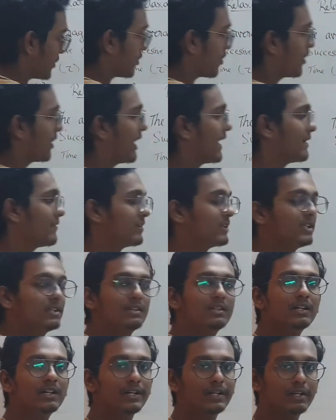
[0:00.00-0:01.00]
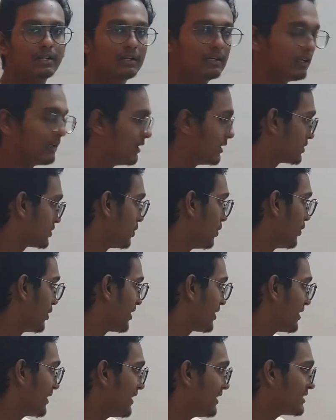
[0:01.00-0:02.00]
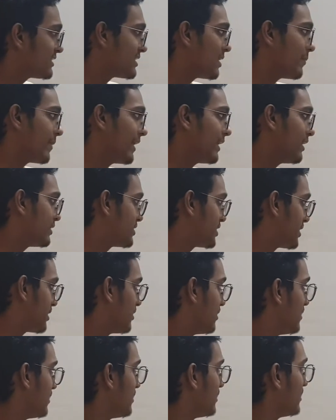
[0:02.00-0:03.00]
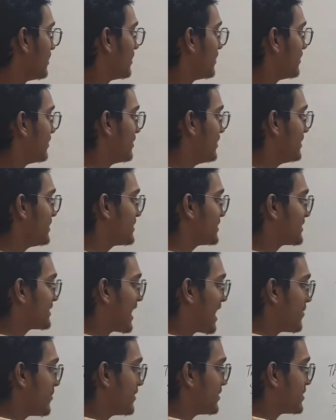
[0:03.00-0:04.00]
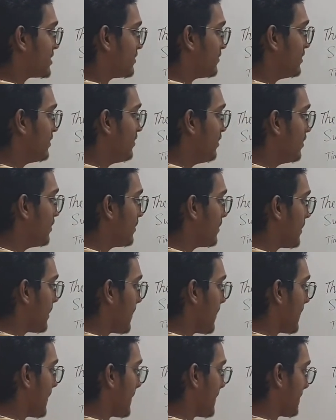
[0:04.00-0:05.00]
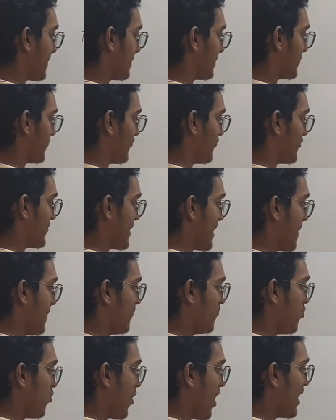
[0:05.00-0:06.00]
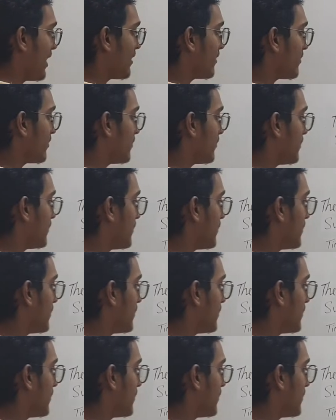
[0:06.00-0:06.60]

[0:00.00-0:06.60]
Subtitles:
to collide with the third. So it needs some energy. This time interval from 1